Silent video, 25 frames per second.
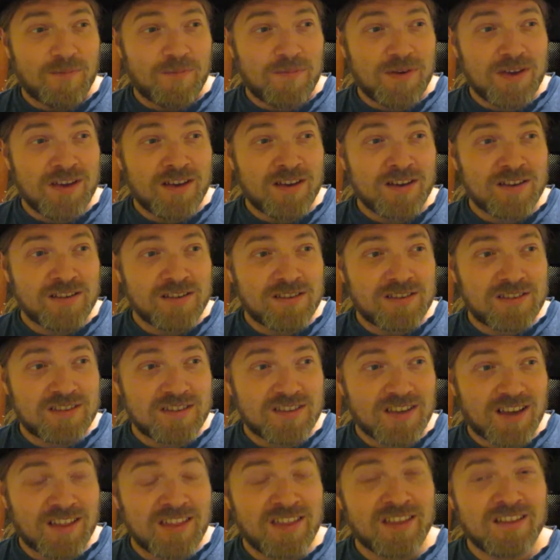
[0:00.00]

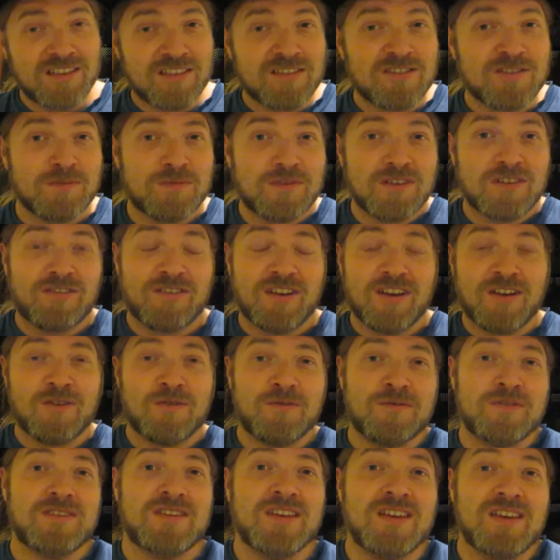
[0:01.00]
Because I think to some degree it
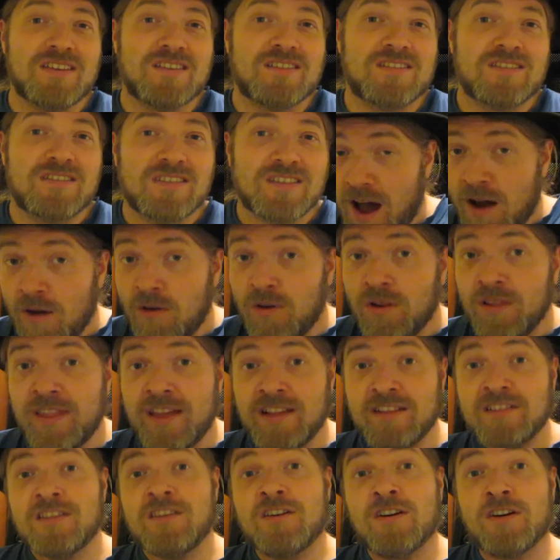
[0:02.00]
always is. I will
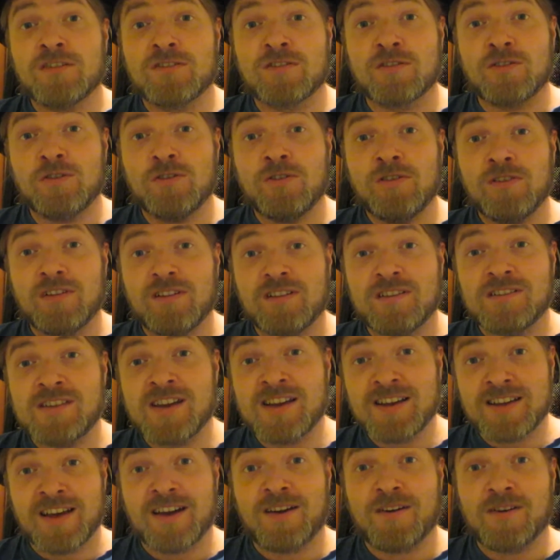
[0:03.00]
link to the article,
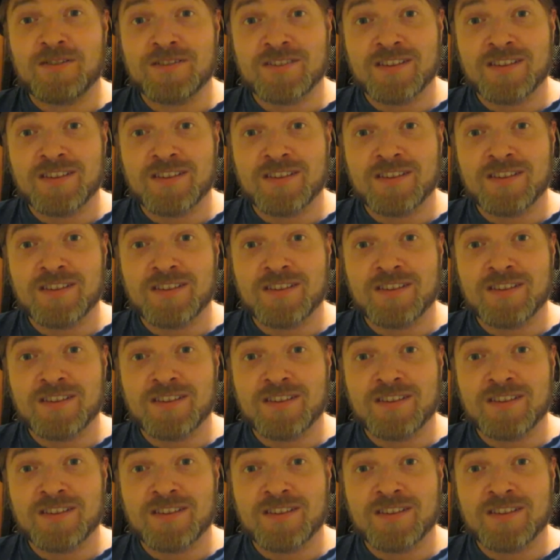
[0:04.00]
check it out,